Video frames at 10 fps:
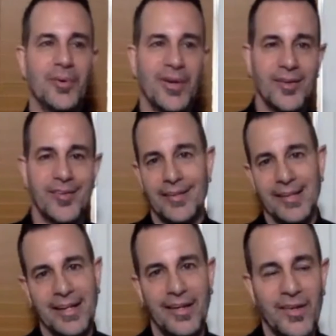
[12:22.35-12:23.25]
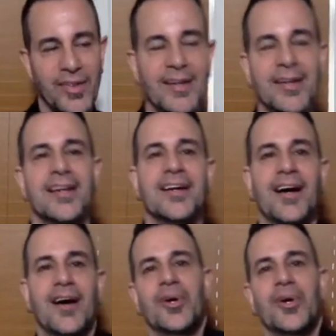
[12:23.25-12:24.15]
When I was selling health,
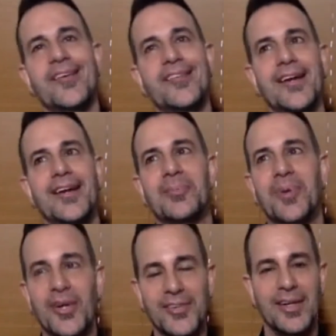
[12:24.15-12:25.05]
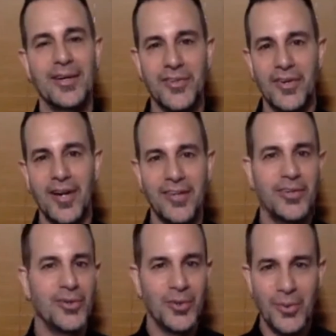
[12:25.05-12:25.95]
I would always say to the person I was talking
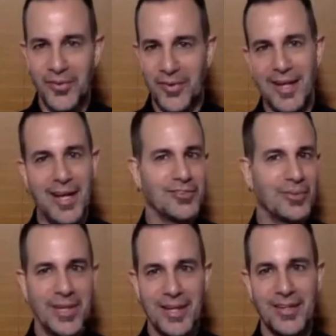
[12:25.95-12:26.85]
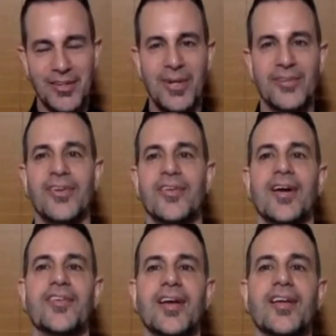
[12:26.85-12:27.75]
to who was engaged, and we get into questions,
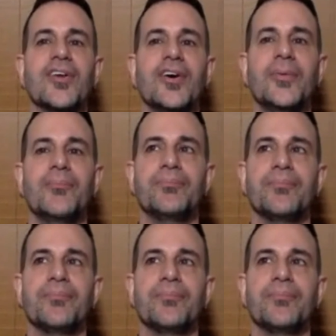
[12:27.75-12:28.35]
I'd say, so